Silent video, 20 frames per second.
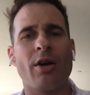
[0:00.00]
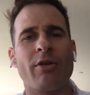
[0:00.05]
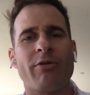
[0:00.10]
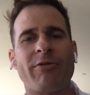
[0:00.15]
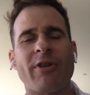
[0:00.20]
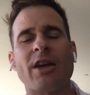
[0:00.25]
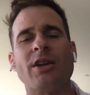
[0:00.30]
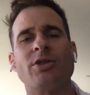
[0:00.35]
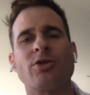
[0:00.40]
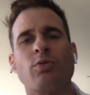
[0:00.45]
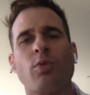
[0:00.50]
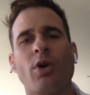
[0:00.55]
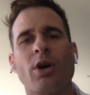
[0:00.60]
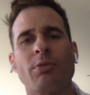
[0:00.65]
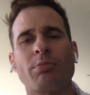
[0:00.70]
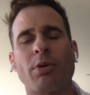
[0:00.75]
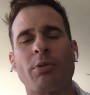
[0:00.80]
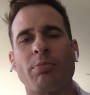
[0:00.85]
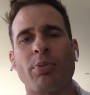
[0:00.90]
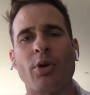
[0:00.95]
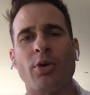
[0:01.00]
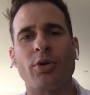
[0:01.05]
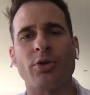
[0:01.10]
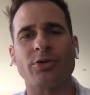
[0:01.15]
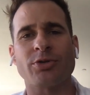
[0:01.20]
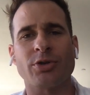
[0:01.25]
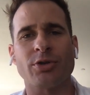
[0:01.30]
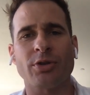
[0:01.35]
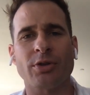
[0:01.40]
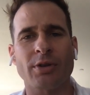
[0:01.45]
Phase 1
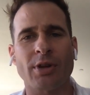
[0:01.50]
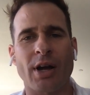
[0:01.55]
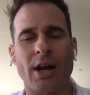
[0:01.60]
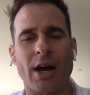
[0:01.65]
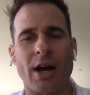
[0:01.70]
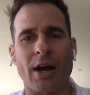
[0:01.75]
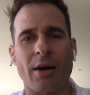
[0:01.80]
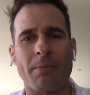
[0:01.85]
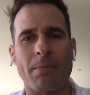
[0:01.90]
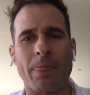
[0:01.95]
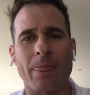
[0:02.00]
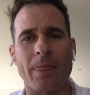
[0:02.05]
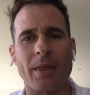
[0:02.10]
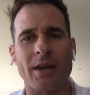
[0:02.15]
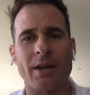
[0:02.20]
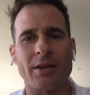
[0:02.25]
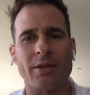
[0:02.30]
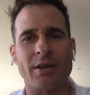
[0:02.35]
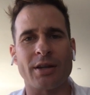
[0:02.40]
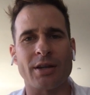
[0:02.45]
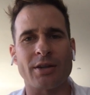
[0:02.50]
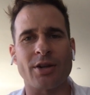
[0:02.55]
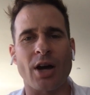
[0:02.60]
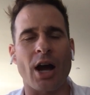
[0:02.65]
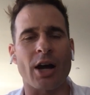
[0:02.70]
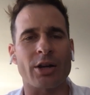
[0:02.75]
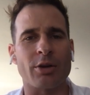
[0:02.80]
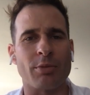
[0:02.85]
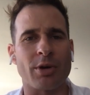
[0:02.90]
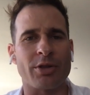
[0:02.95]
proposal. In the
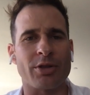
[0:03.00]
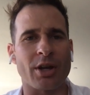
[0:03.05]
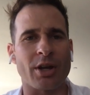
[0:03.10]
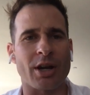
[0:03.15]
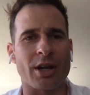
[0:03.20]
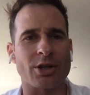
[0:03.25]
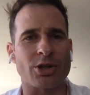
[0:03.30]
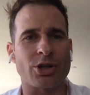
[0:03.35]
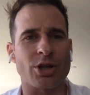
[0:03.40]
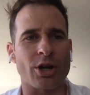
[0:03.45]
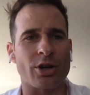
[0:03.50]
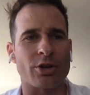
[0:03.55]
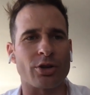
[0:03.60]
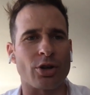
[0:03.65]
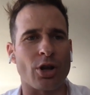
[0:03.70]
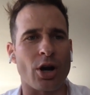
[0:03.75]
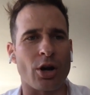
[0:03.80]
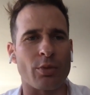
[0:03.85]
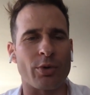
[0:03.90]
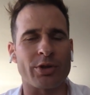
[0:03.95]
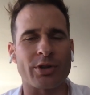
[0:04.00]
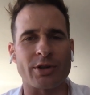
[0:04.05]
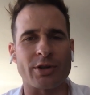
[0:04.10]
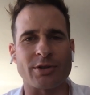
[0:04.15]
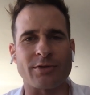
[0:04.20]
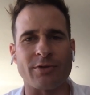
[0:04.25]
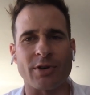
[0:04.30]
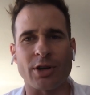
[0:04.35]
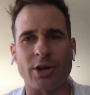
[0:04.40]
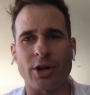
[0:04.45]
document that I shared along with this
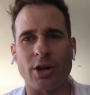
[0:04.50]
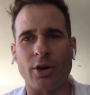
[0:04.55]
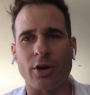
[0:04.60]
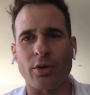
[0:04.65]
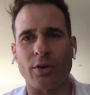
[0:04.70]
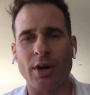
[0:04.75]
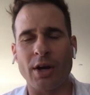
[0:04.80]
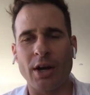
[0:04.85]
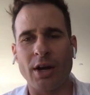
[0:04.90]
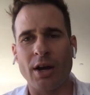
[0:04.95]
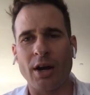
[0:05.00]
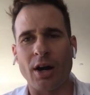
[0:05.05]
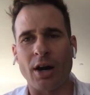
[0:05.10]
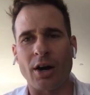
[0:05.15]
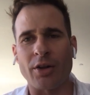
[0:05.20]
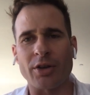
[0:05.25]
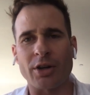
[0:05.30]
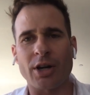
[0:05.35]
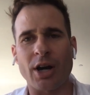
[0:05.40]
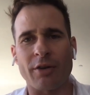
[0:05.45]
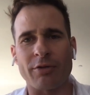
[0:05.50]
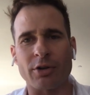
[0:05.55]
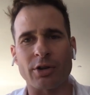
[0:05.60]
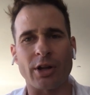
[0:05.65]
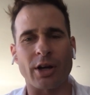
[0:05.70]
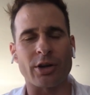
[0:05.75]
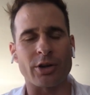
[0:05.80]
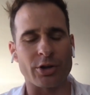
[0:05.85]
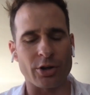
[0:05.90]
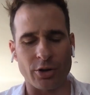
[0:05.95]
video on the cover
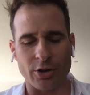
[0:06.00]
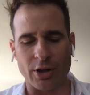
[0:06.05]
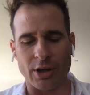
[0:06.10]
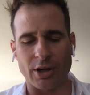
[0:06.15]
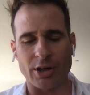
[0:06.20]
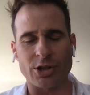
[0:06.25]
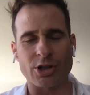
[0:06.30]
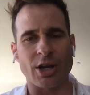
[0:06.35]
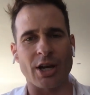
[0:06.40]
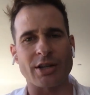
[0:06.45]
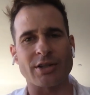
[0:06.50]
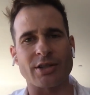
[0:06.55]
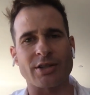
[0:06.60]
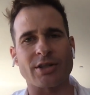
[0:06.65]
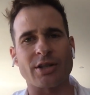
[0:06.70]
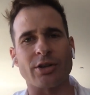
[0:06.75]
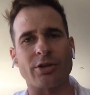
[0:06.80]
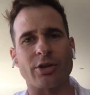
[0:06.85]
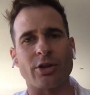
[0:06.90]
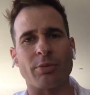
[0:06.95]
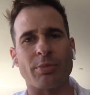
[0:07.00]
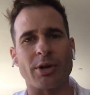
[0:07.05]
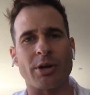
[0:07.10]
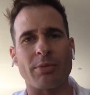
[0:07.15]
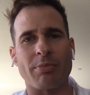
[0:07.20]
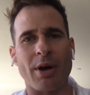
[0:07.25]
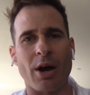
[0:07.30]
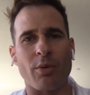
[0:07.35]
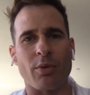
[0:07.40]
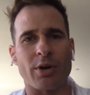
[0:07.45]
letter, you'll get a chance to see a little bit
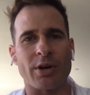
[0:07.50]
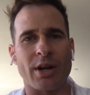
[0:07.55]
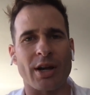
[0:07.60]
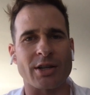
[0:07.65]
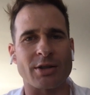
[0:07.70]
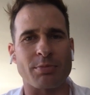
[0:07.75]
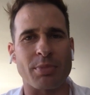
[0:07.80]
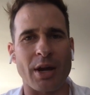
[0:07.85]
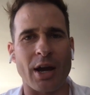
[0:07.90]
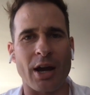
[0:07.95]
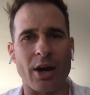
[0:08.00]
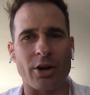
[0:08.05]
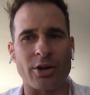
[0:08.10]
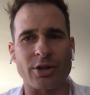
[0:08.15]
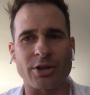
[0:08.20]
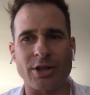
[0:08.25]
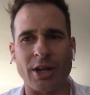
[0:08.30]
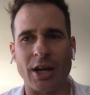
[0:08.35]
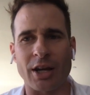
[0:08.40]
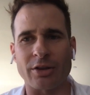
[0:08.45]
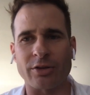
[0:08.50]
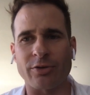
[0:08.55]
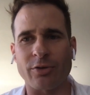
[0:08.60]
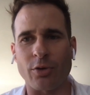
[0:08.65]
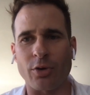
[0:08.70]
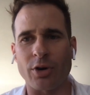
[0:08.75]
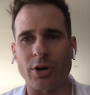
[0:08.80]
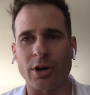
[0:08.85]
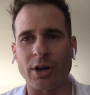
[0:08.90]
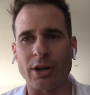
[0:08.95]
about what SBIR stands
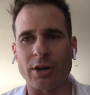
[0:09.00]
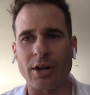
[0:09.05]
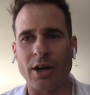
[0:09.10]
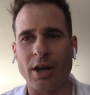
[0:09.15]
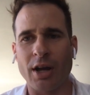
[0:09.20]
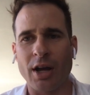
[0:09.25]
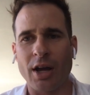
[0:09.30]
for and